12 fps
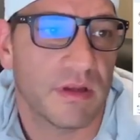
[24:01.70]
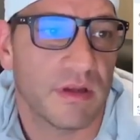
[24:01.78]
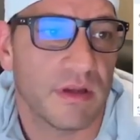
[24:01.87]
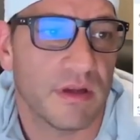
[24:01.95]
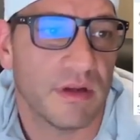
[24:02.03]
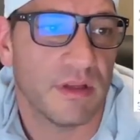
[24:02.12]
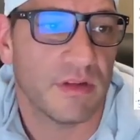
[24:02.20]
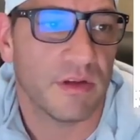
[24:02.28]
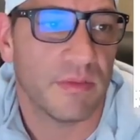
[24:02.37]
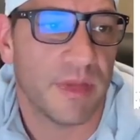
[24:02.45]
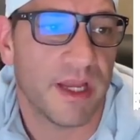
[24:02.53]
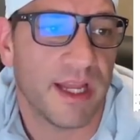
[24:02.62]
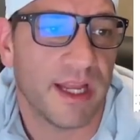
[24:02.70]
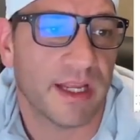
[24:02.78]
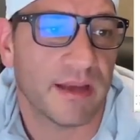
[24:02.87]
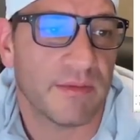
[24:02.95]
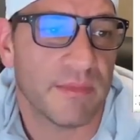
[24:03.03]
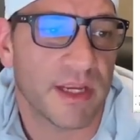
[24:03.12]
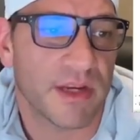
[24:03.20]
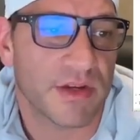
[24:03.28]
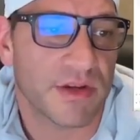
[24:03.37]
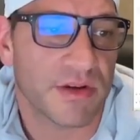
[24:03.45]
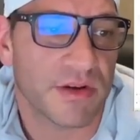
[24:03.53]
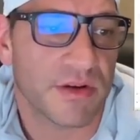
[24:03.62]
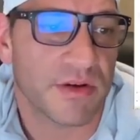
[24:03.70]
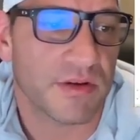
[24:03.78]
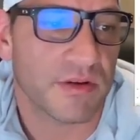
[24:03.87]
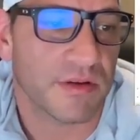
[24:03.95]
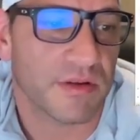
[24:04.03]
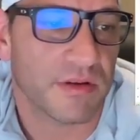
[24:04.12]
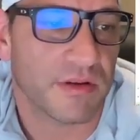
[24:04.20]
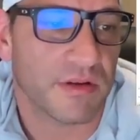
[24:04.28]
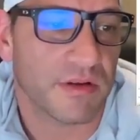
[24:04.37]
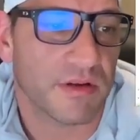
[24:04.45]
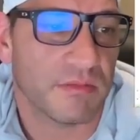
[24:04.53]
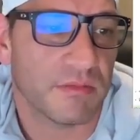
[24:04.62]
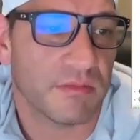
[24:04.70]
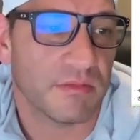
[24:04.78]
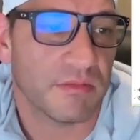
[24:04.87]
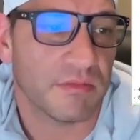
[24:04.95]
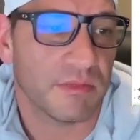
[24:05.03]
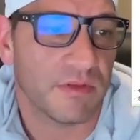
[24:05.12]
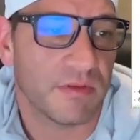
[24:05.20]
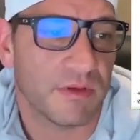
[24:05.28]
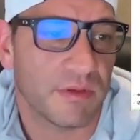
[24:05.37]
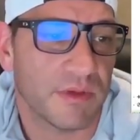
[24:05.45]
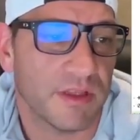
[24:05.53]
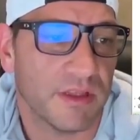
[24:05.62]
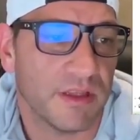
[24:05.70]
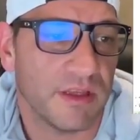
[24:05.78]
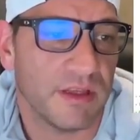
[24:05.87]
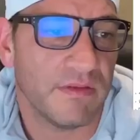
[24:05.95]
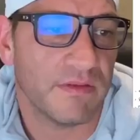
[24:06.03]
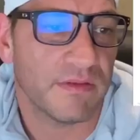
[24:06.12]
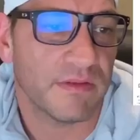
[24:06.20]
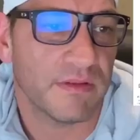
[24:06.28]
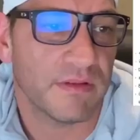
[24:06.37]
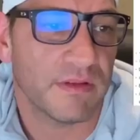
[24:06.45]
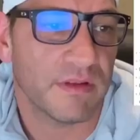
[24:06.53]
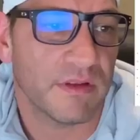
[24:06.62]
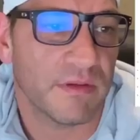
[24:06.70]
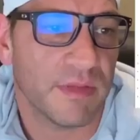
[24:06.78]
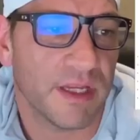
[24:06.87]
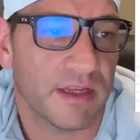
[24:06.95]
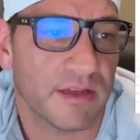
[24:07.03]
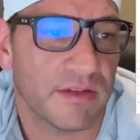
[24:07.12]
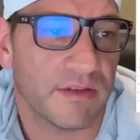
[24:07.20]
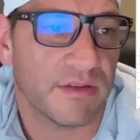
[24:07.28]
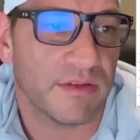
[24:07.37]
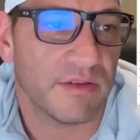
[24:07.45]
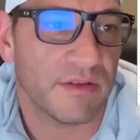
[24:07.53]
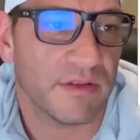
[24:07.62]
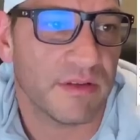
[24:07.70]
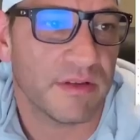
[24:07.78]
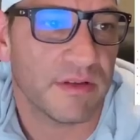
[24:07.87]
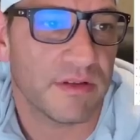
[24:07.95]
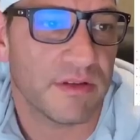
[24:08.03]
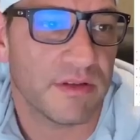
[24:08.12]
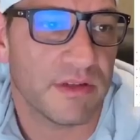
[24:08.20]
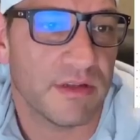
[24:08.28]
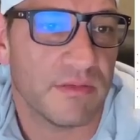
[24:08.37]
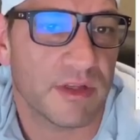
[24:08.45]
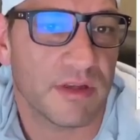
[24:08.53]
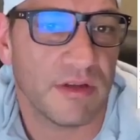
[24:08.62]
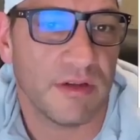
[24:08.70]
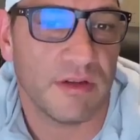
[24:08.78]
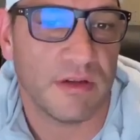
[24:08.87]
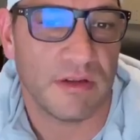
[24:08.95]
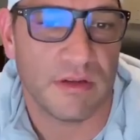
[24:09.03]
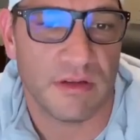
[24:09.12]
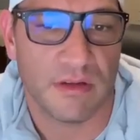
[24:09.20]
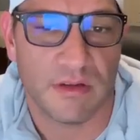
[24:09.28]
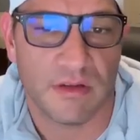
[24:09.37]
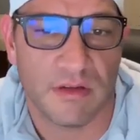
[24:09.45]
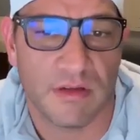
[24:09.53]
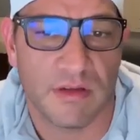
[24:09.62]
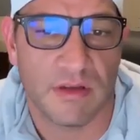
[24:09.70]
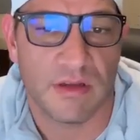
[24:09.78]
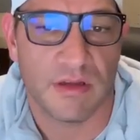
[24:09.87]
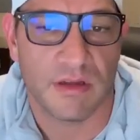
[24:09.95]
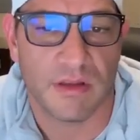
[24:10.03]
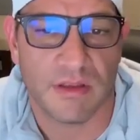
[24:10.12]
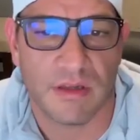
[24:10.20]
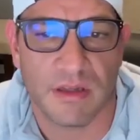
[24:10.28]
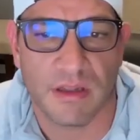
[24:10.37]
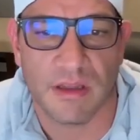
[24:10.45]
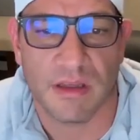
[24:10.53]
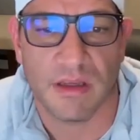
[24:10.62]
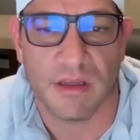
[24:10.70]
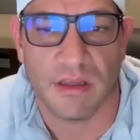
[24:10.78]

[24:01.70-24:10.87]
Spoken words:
Oh, let's go back and make sure before we leave. Go back to Gmail and authenticate.